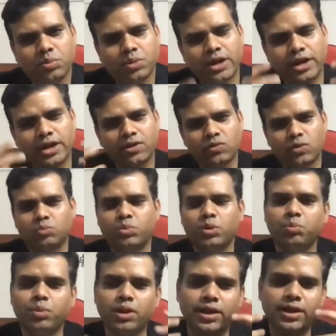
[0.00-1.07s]
connecting with
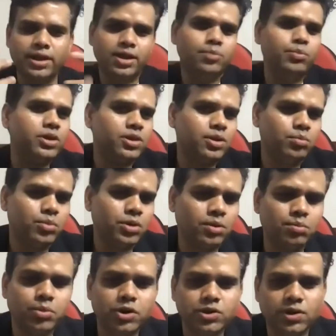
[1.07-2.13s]
people and helping them
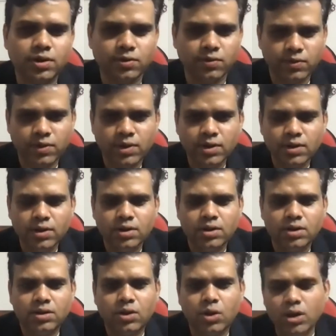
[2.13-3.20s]
become positive.
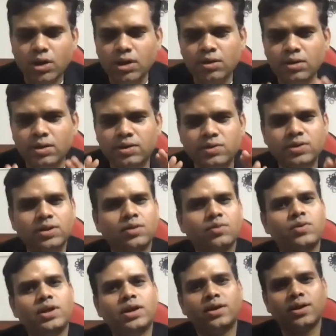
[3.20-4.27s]
The only reason
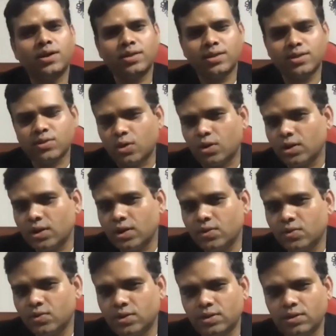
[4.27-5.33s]
we are running this
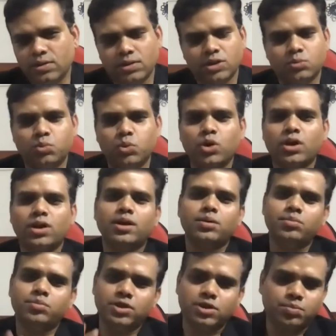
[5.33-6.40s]
organization, this book
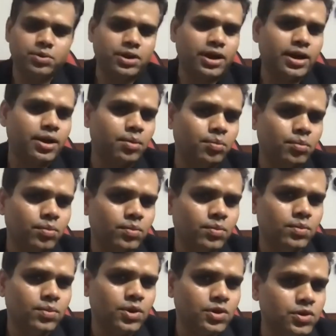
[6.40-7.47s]
club, this PIM,
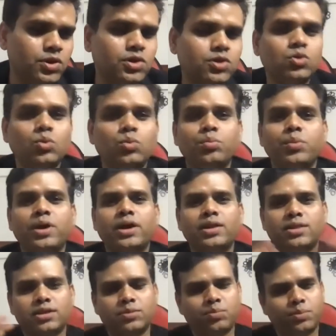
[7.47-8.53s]
is just to make
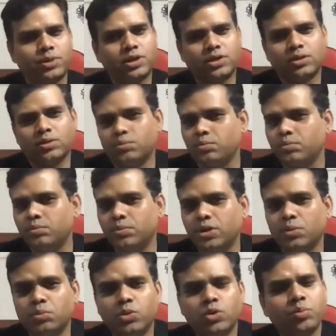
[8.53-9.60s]
this place a
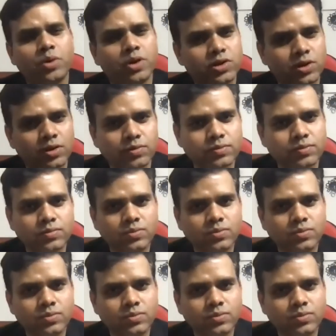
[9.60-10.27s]
bit more positive.